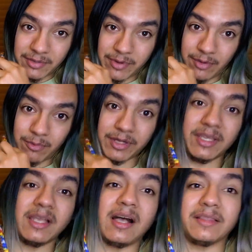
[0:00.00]
We are
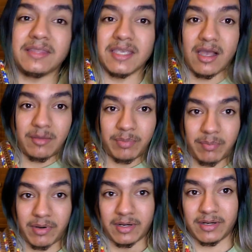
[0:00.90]
working on the upper
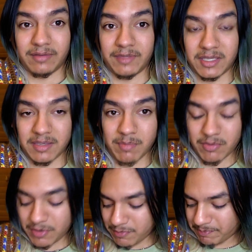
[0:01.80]
part of the
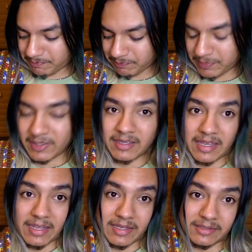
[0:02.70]
kimono,
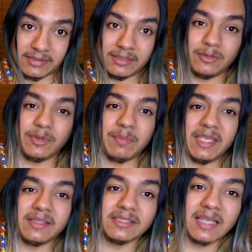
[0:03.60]
And so we make
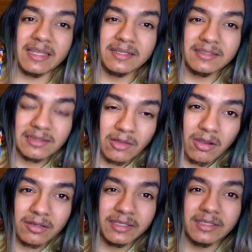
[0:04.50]
this kind of
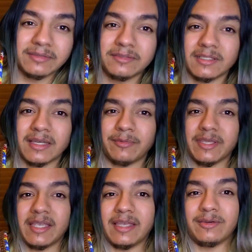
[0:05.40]
long enough so that way it
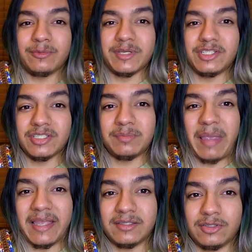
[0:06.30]
kind of reaches
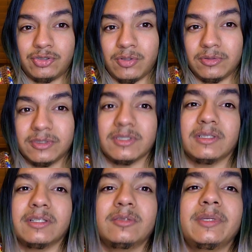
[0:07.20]
past the shoulders a
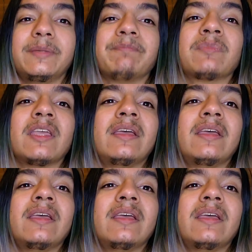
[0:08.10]
little bit